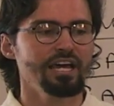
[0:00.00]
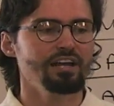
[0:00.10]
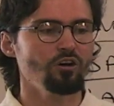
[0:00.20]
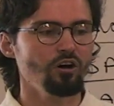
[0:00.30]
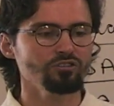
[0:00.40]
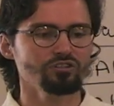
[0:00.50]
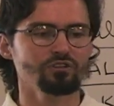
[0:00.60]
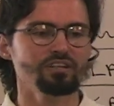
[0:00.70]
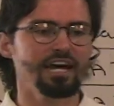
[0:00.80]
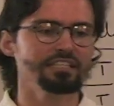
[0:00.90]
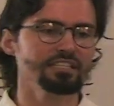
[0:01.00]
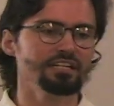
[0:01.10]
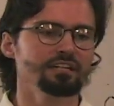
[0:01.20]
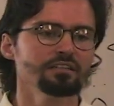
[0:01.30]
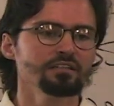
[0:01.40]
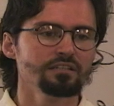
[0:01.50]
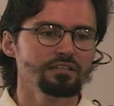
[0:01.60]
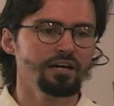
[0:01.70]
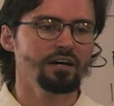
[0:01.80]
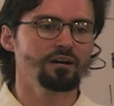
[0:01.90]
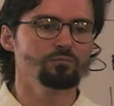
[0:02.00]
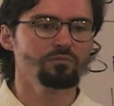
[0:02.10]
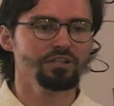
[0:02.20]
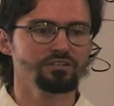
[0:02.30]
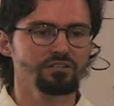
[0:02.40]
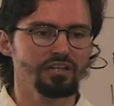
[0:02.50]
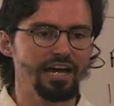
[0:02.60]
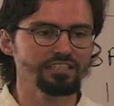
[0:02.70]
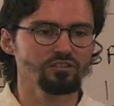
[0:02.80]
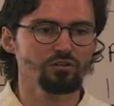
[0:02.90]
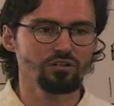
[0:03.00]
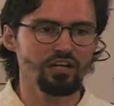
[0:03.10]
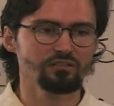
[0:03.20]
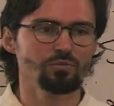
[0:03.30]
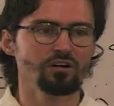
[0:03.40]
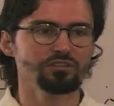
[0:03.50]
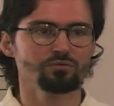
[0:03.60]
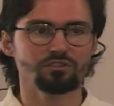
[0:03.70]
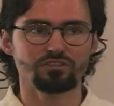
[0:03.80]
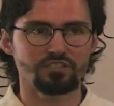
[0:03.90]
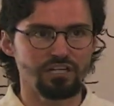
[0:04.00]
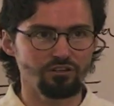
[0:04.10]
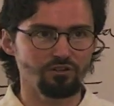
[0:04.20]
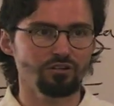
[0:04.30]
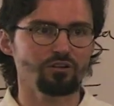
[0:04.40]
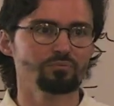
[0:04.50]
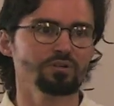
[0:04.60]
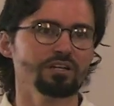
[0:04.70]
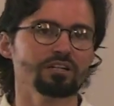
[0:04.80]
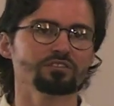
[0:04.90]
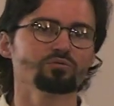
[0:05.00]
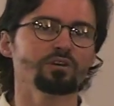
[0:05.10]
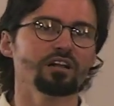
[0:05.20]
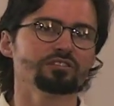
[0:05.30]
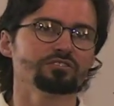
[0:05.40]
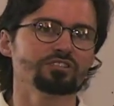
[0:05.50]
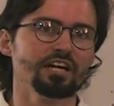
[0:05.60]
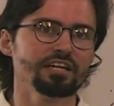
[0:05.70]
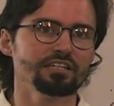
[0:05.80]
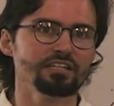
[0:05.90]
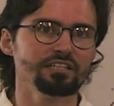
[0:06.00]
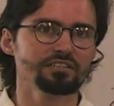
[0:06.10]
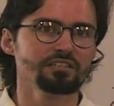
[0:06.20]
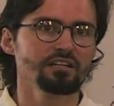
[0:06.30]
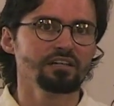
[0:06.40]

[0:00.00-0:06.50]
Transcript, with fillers: And also the idea um, in classical cosmology, which is Indo European as well as Chinese